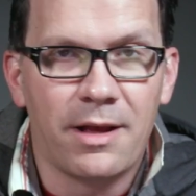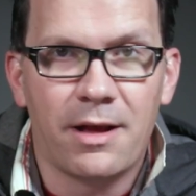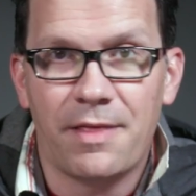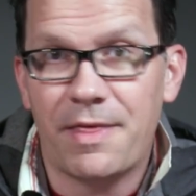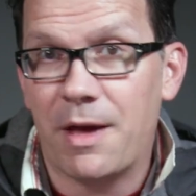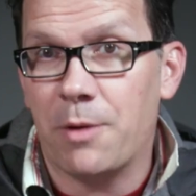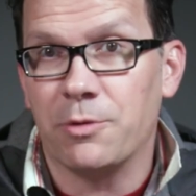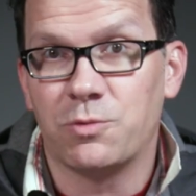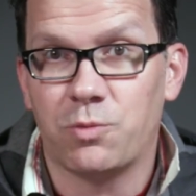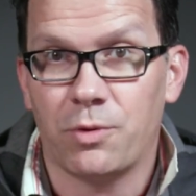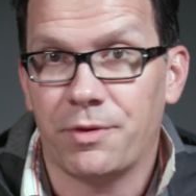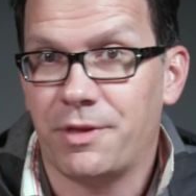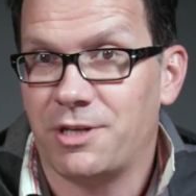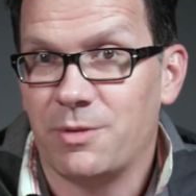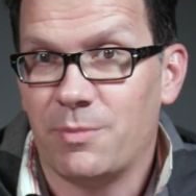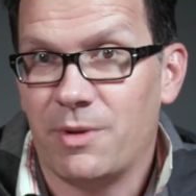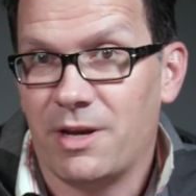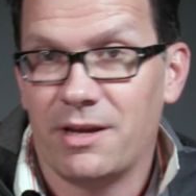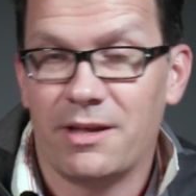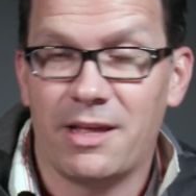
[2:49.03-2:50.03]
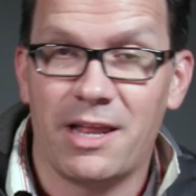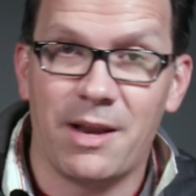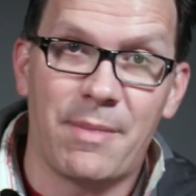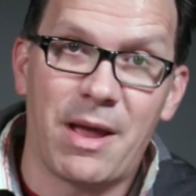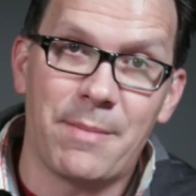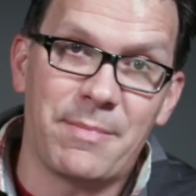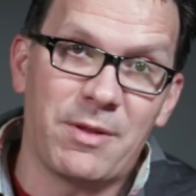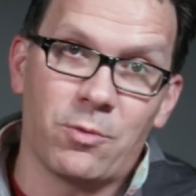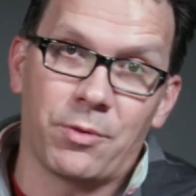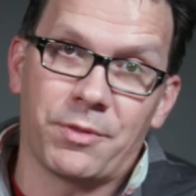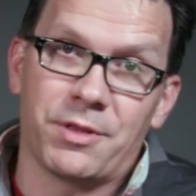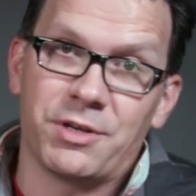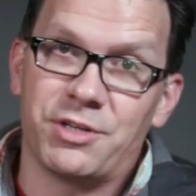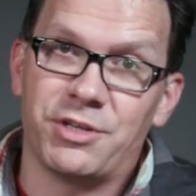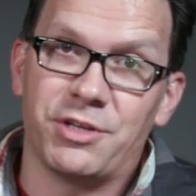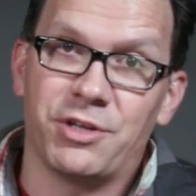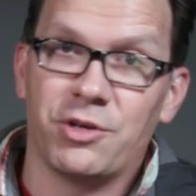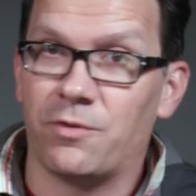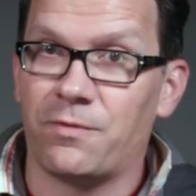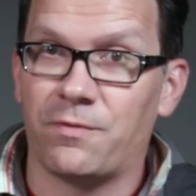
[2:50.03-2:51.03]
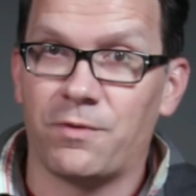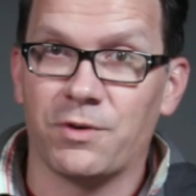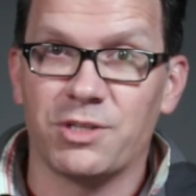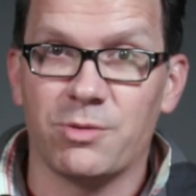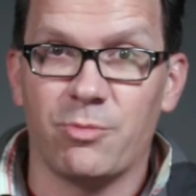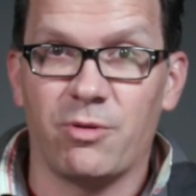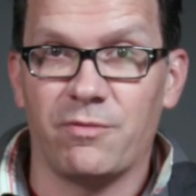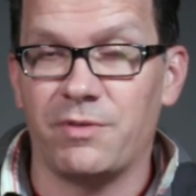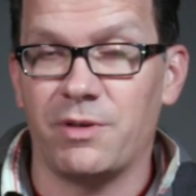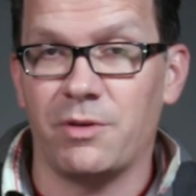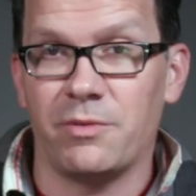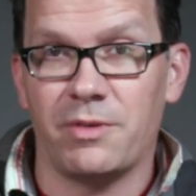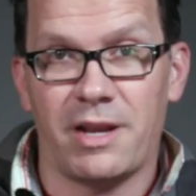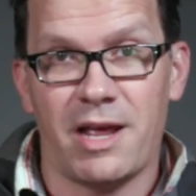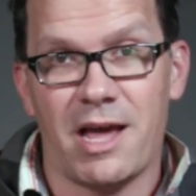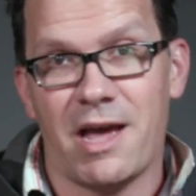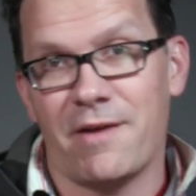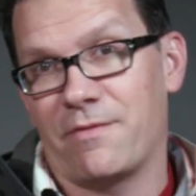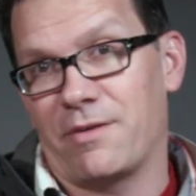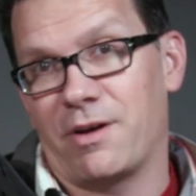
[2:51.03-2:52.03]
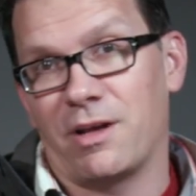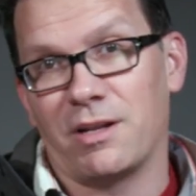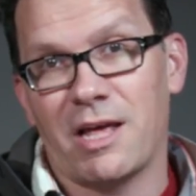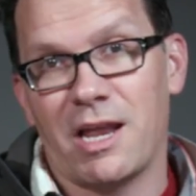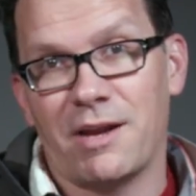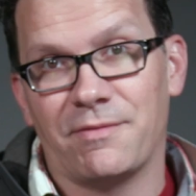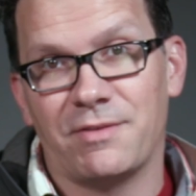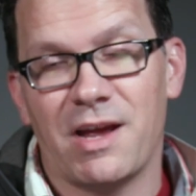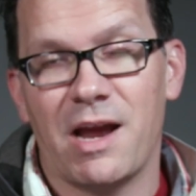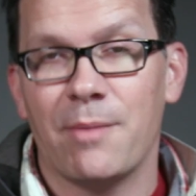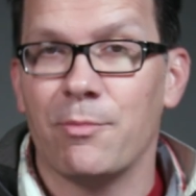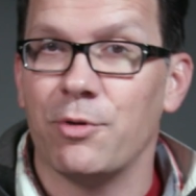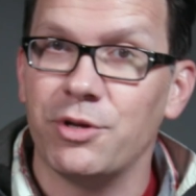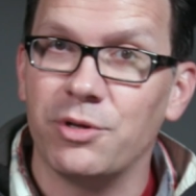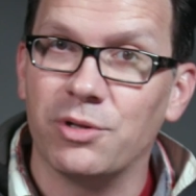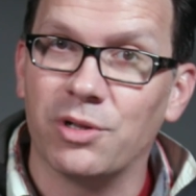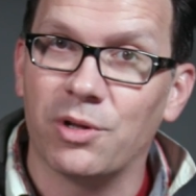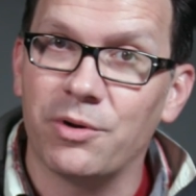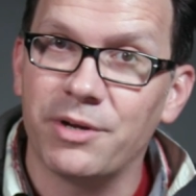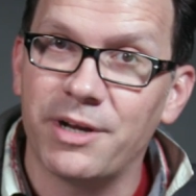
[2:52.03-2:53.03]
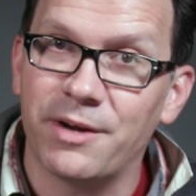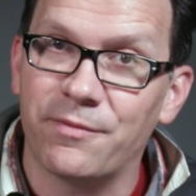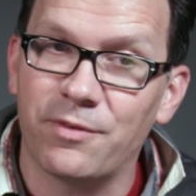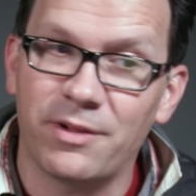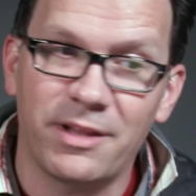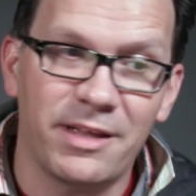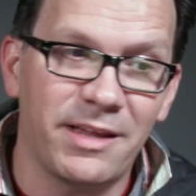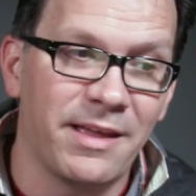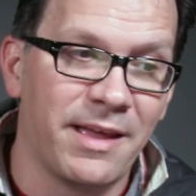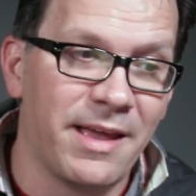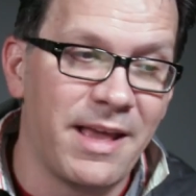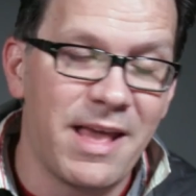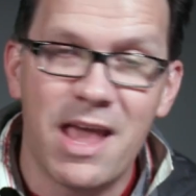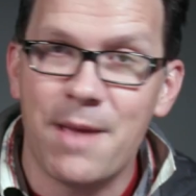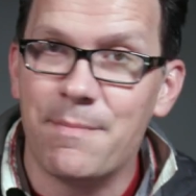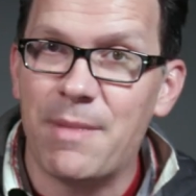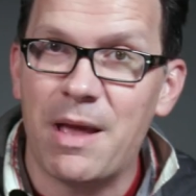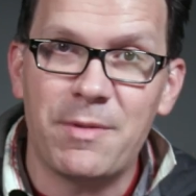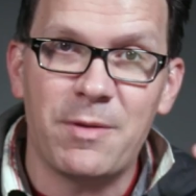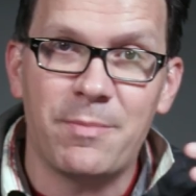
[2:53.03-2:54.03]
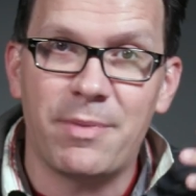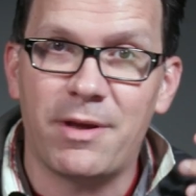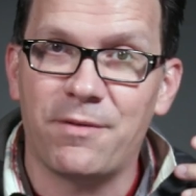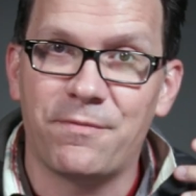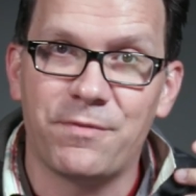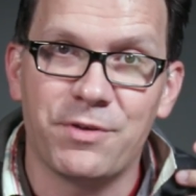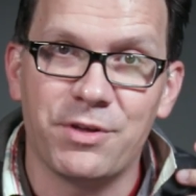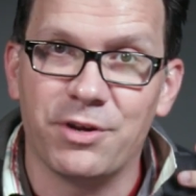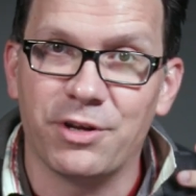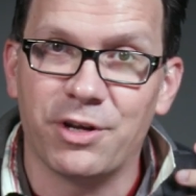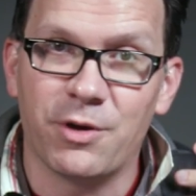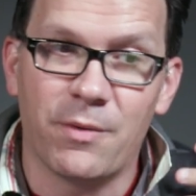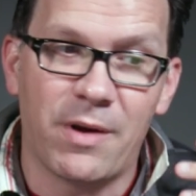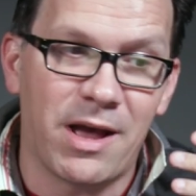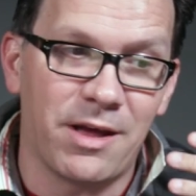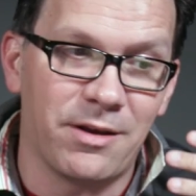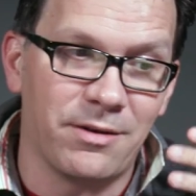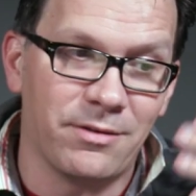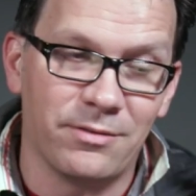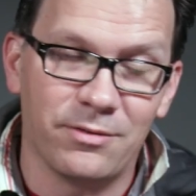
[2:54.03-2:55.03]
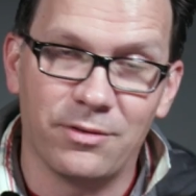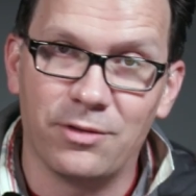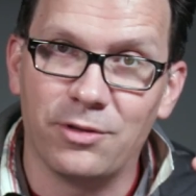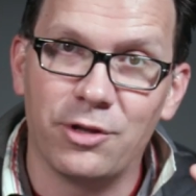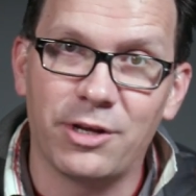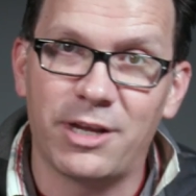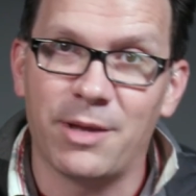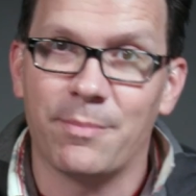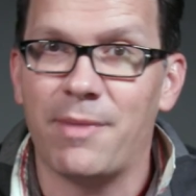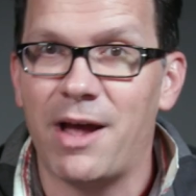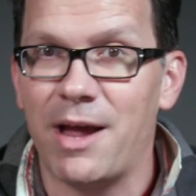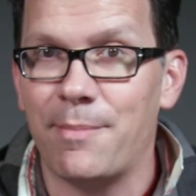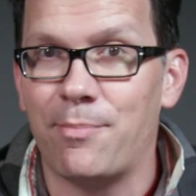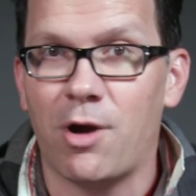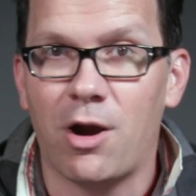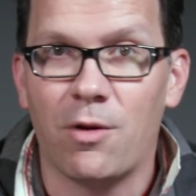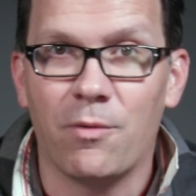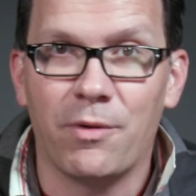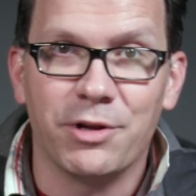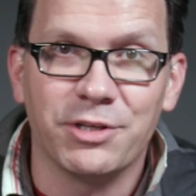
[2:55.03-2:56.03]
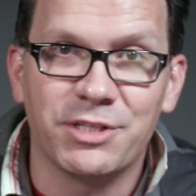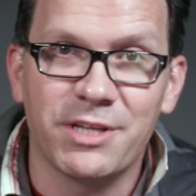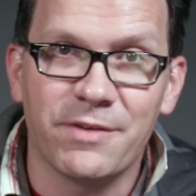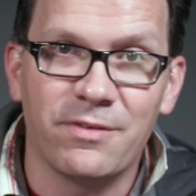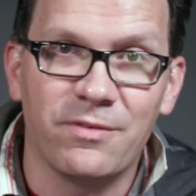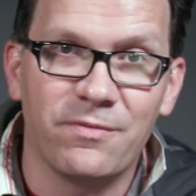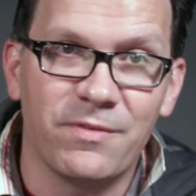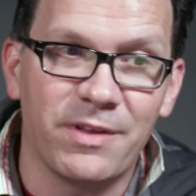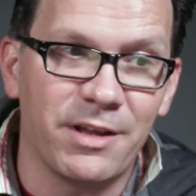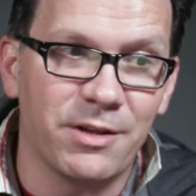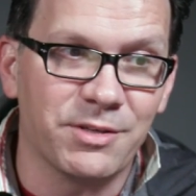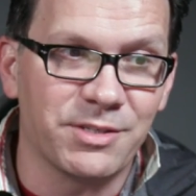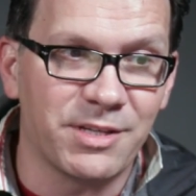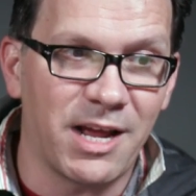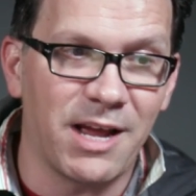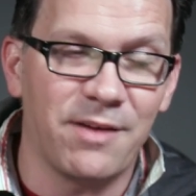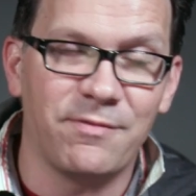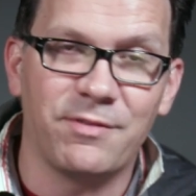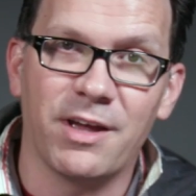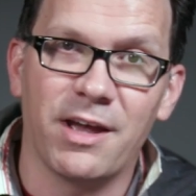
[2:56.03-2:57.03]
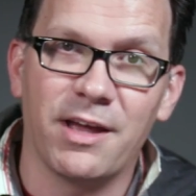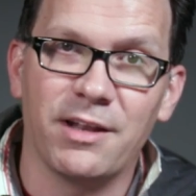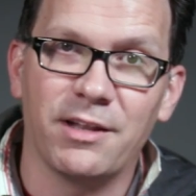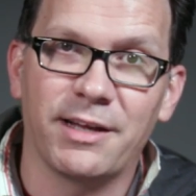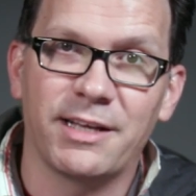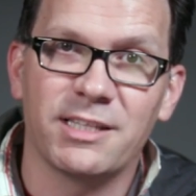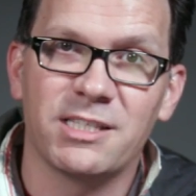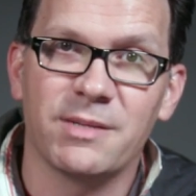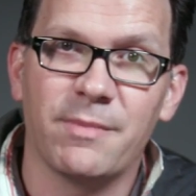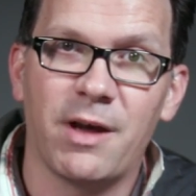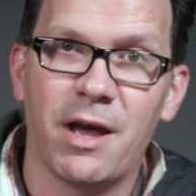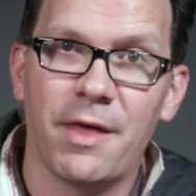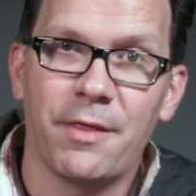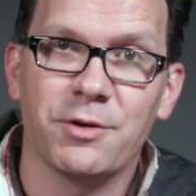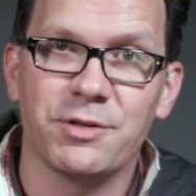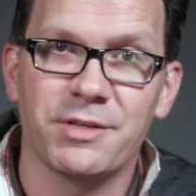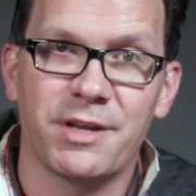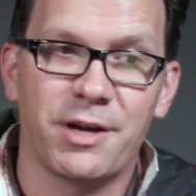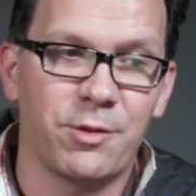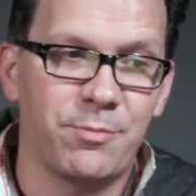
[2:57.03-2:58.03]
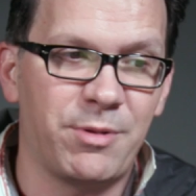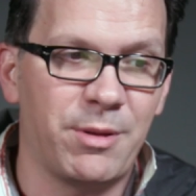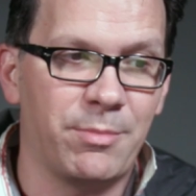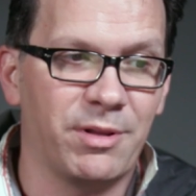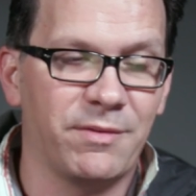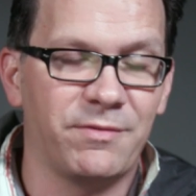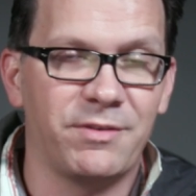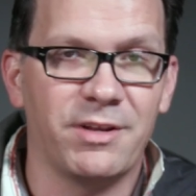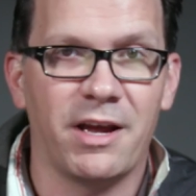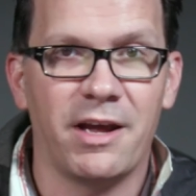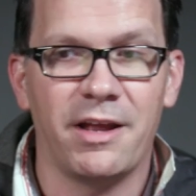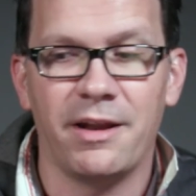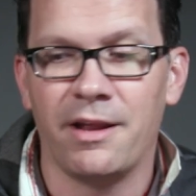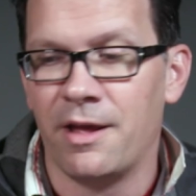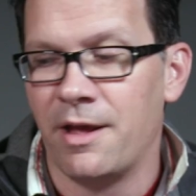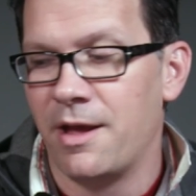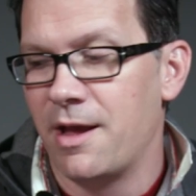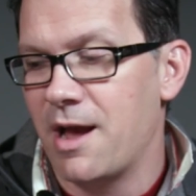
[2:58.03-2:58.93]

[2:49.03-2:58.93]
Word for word: that was worth it to me and it might be worth it to you for some of you that have a lot of time or you learn differently it might be better for you to go out and look at my part 107 videos that i've done look at some others that other people have done